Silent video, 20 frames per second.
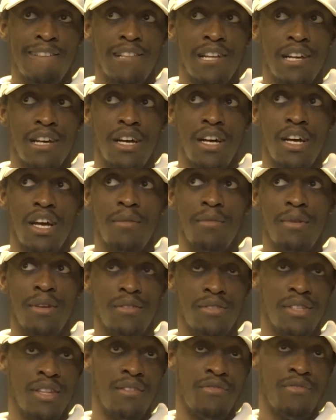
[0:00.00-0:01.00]
I mean,
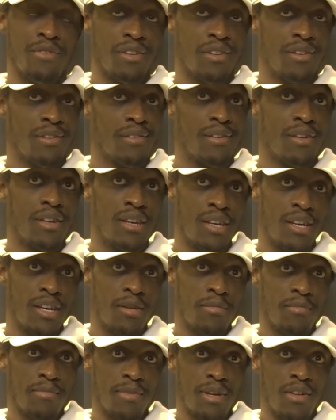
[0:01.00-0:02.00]
it's different. I
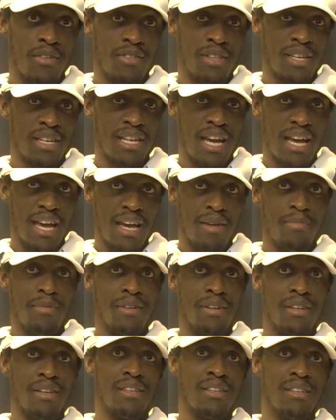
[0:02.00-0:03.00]
don't think that
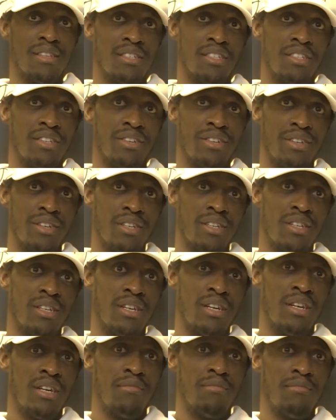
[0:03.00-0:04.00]
happened this year.
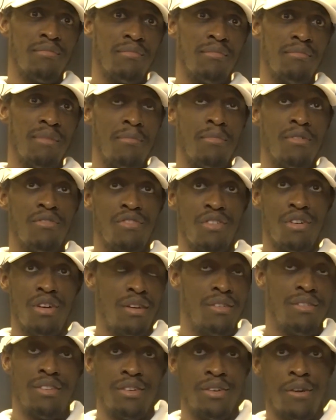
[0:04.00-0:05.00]
Might be wrong,
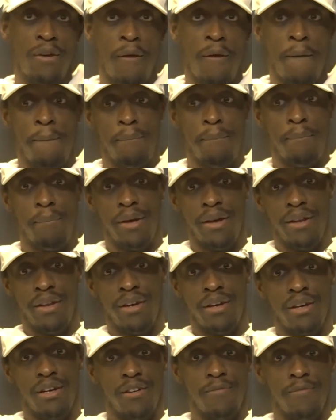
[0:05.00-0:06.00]
I don't
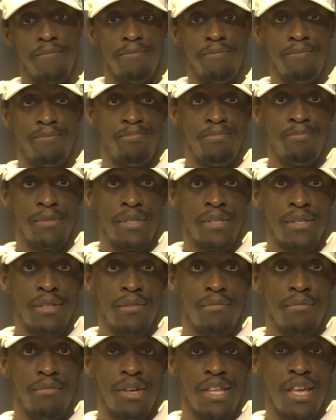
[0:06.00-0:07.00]
know.
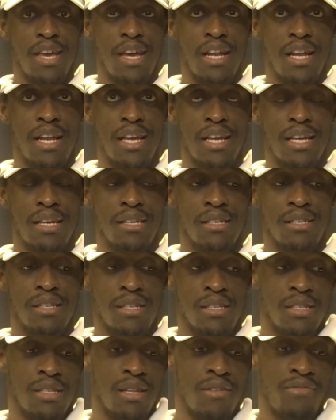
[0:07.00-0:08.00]
But yeah, like
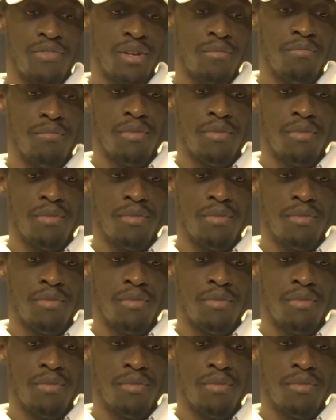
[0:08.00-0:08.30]
it's different.